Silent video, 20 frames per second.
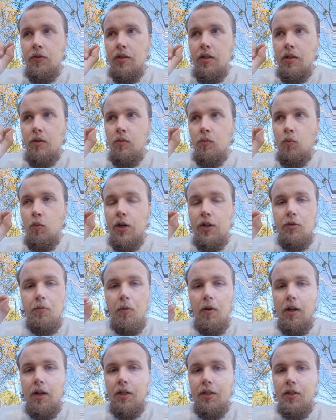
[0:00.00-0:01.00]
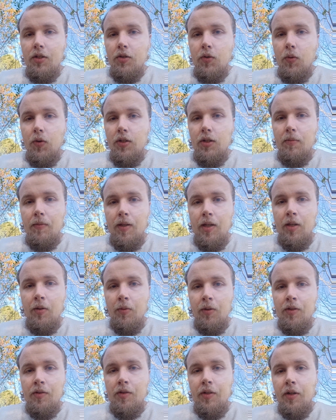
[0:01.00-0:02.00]
the wedge product is going to be
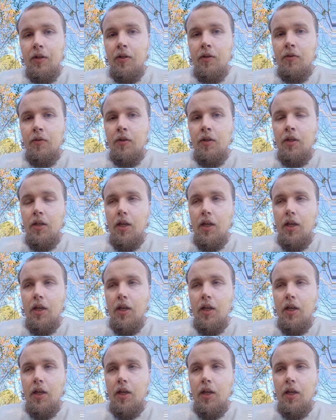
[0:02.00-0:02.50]
equal to 0,